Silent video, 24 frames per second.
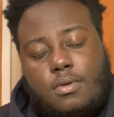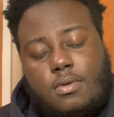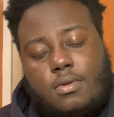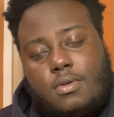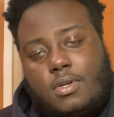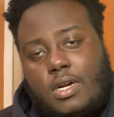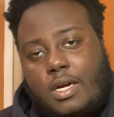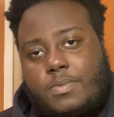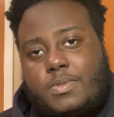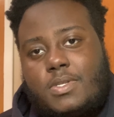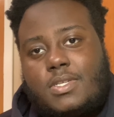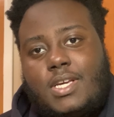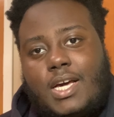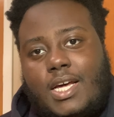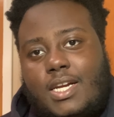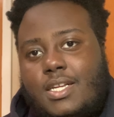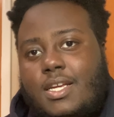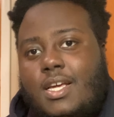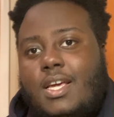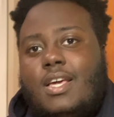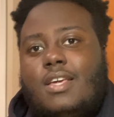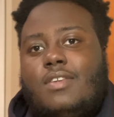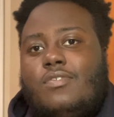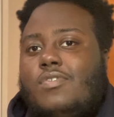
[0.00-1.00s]
You know what I'm
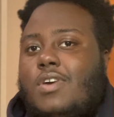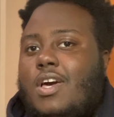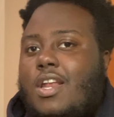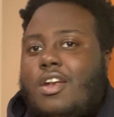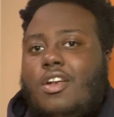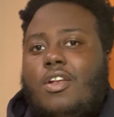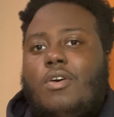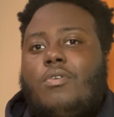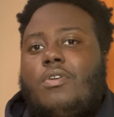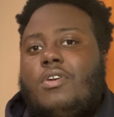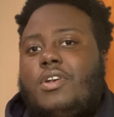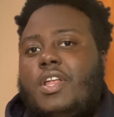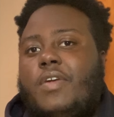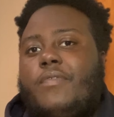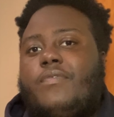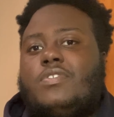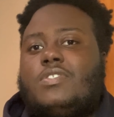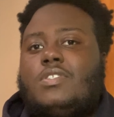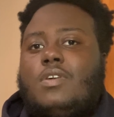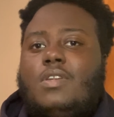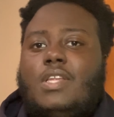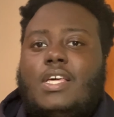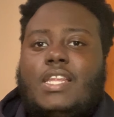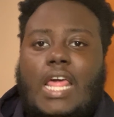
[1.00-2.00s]
saying? You gotta know the
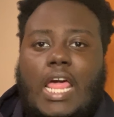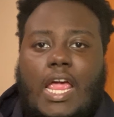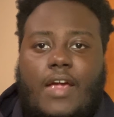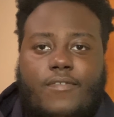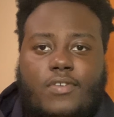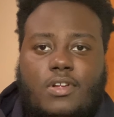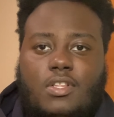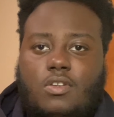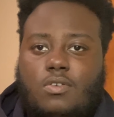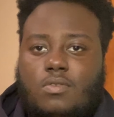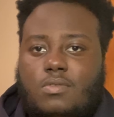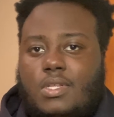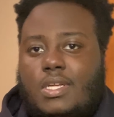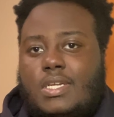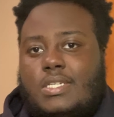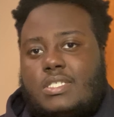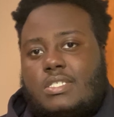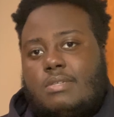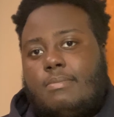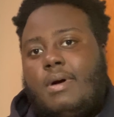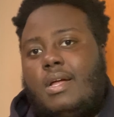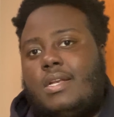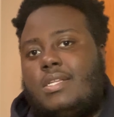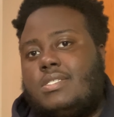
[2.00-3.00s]
difference. Don't let every little thing
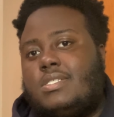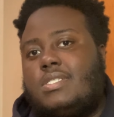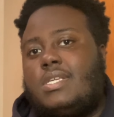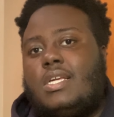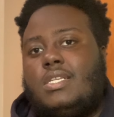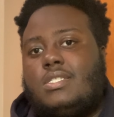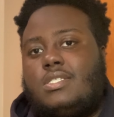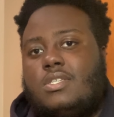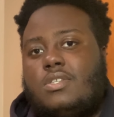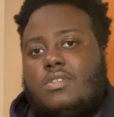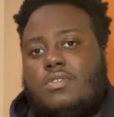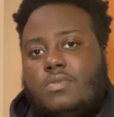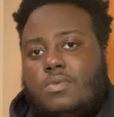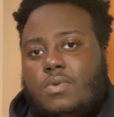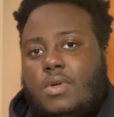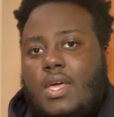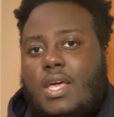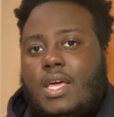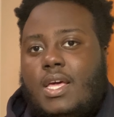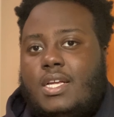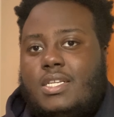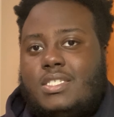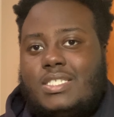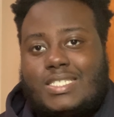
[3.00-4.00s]
somebody say to you
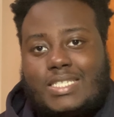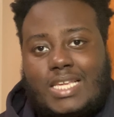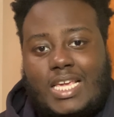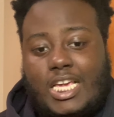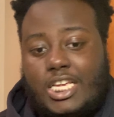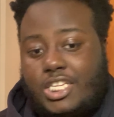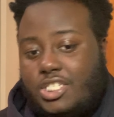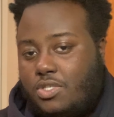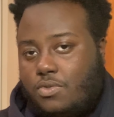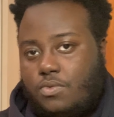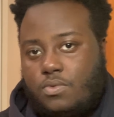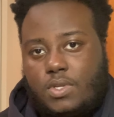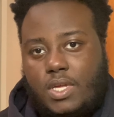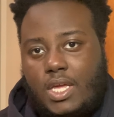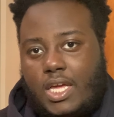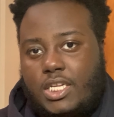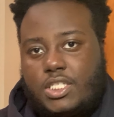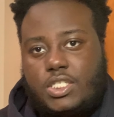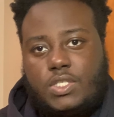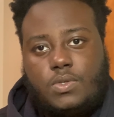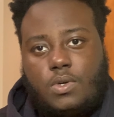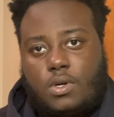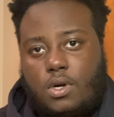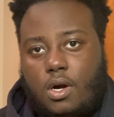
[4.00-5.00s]
just hit
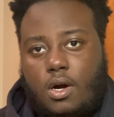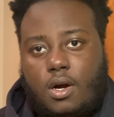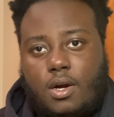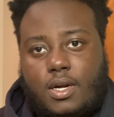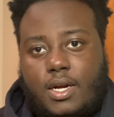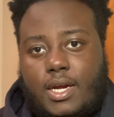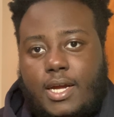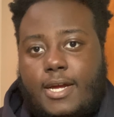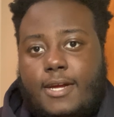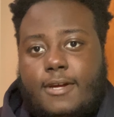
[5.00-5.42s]
you to heart.